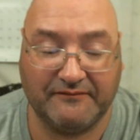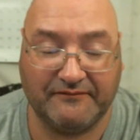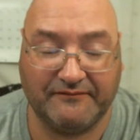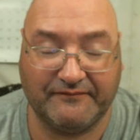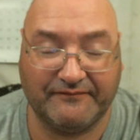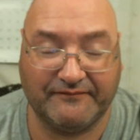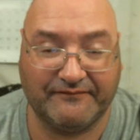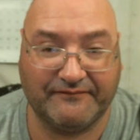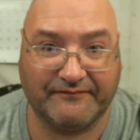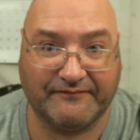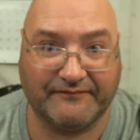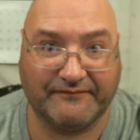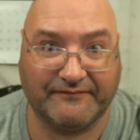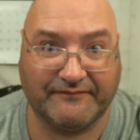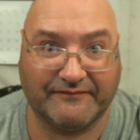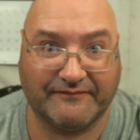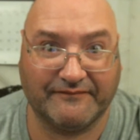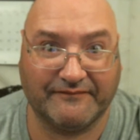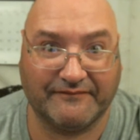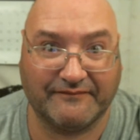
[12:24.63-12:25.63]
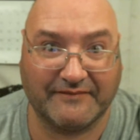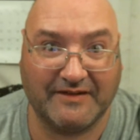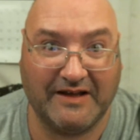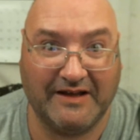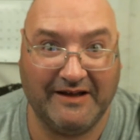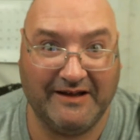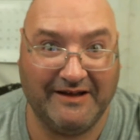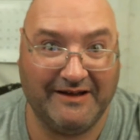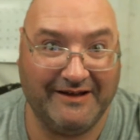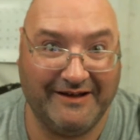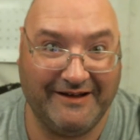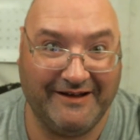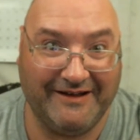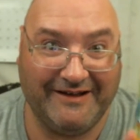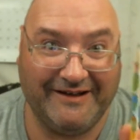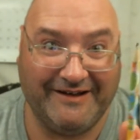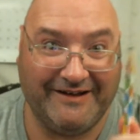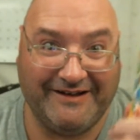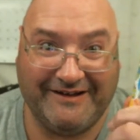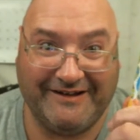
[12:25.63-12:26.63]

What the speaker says: [no speech]